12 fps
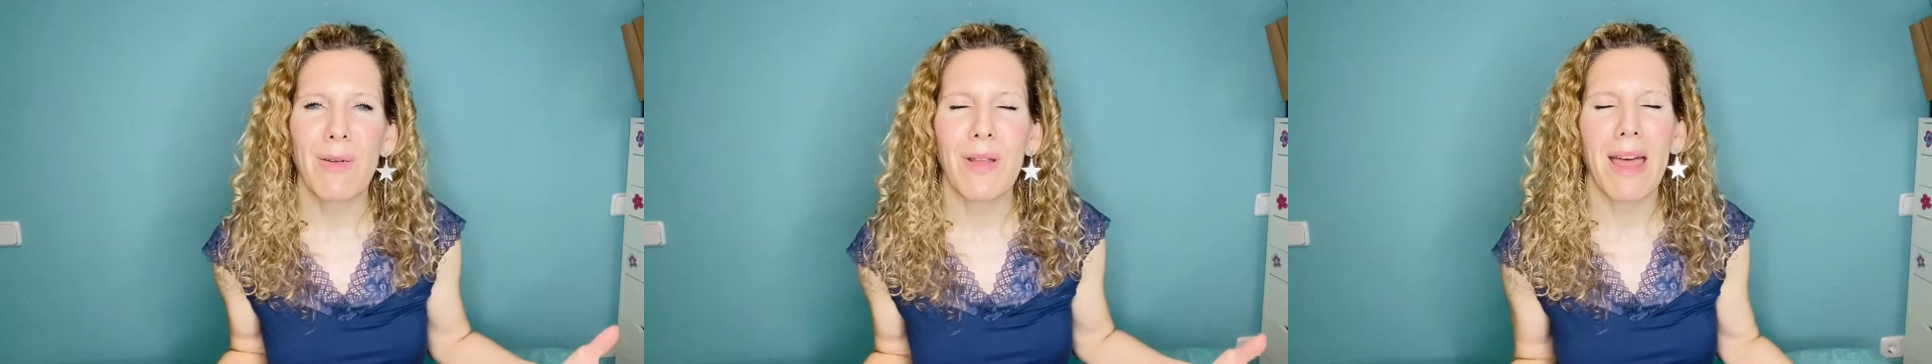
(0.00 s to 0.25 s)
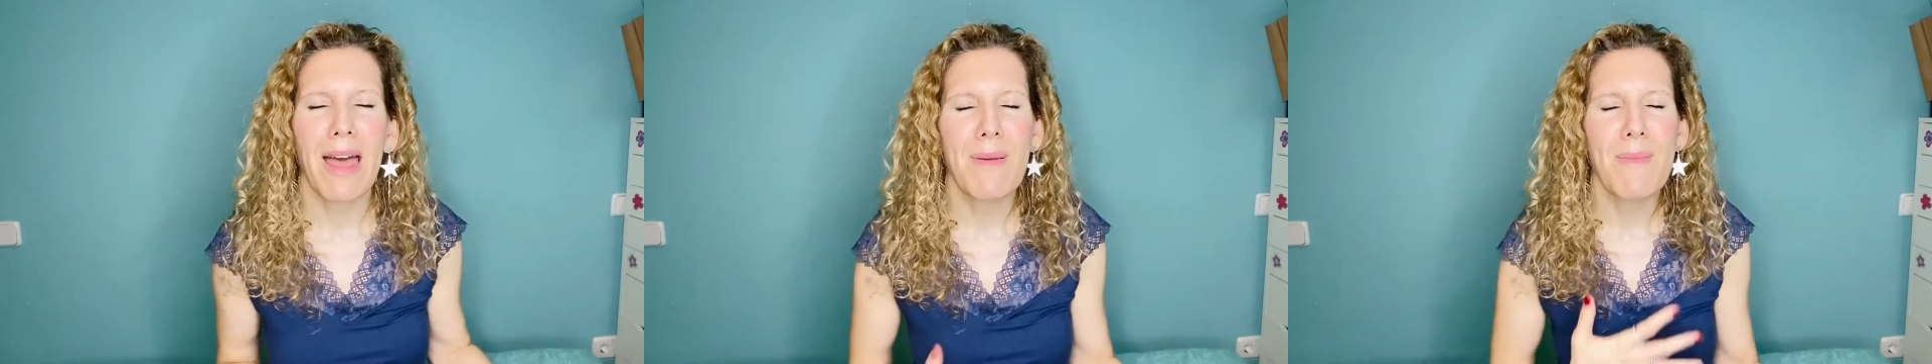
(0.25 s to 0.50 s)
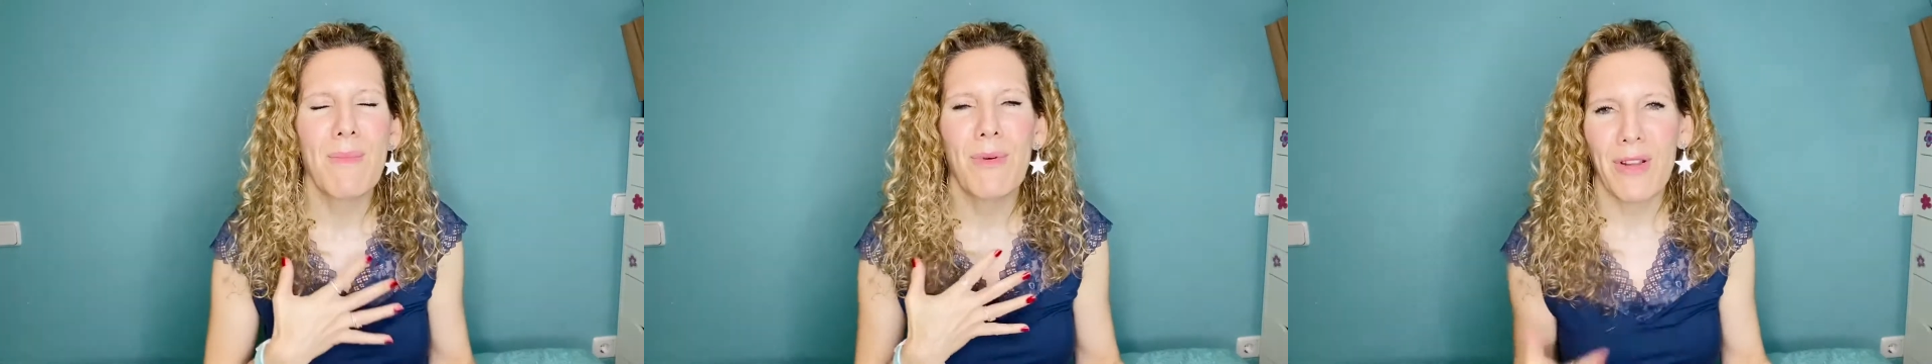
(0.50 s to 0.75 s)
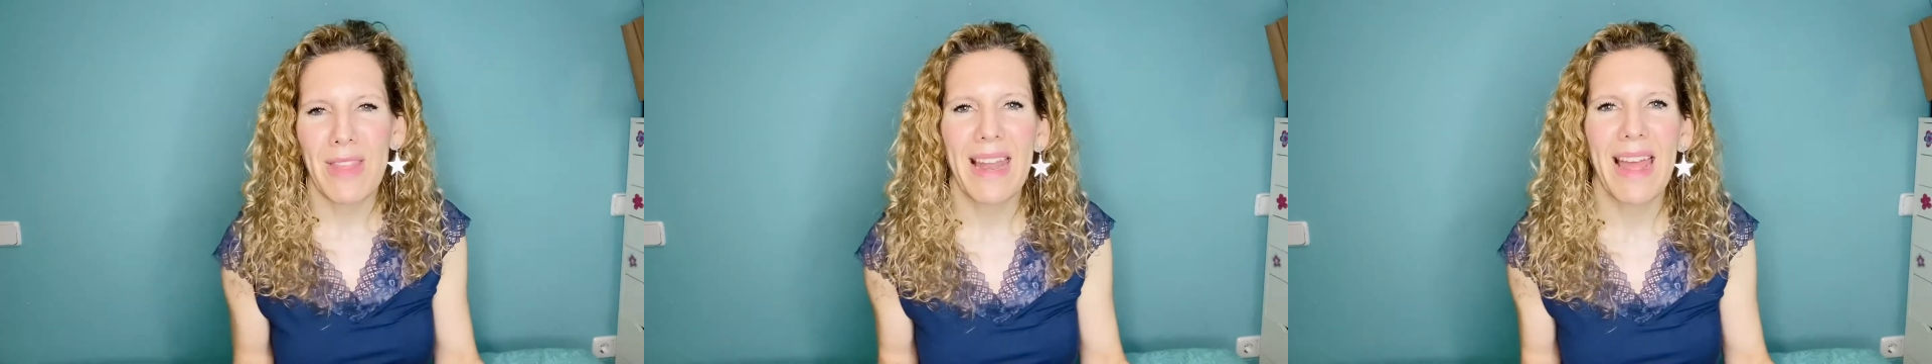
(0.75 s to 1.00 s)
I'm more
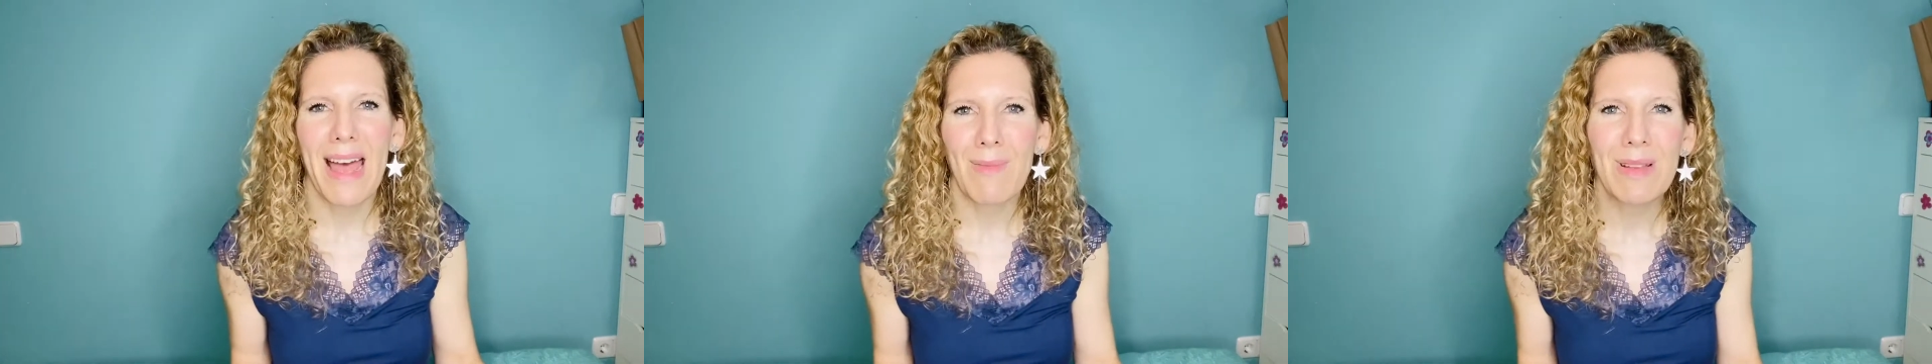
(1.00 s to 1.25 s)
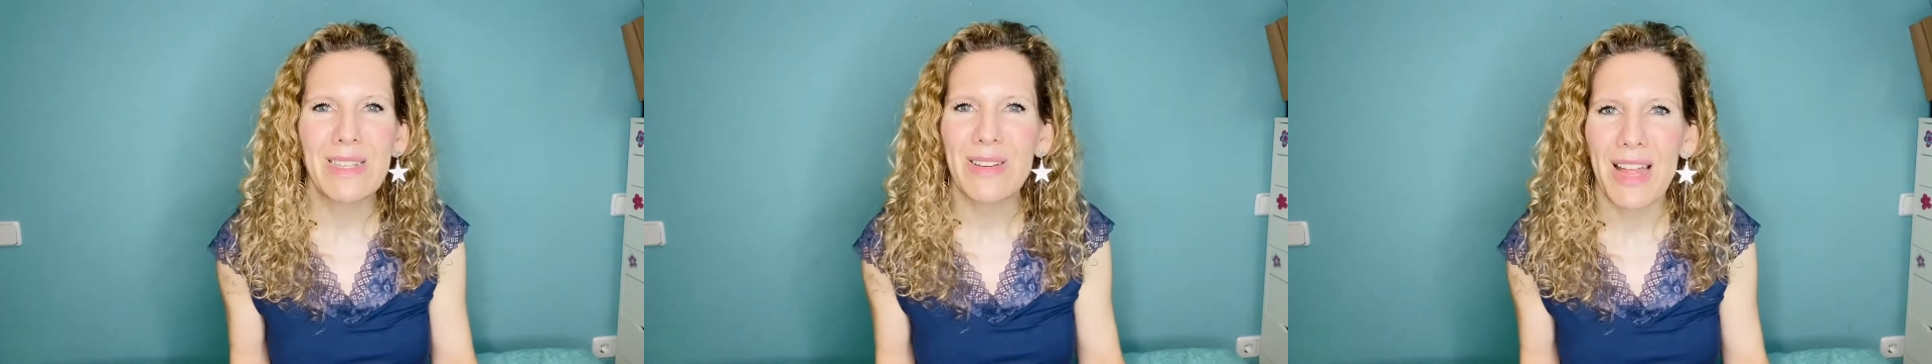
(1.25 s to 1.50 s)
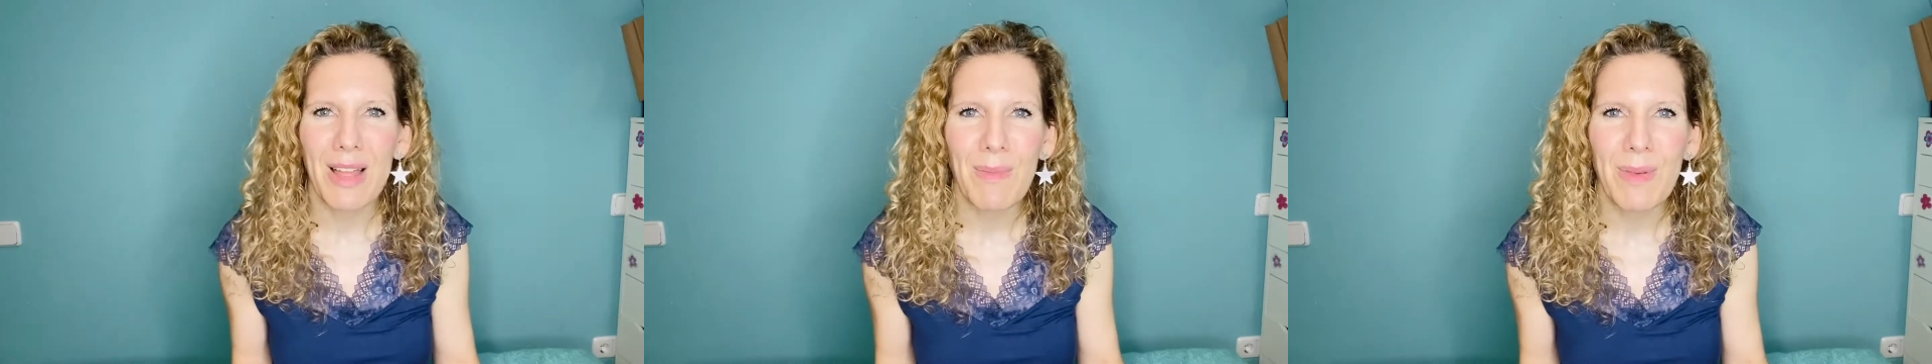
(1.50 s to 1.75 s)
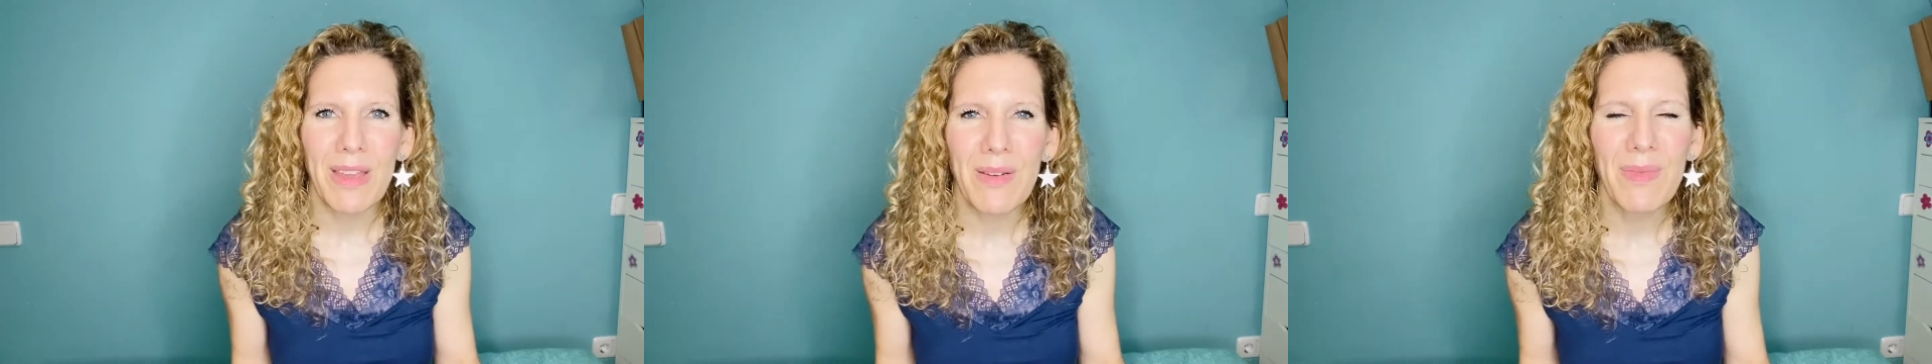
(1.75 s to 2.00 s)
than happy to help you.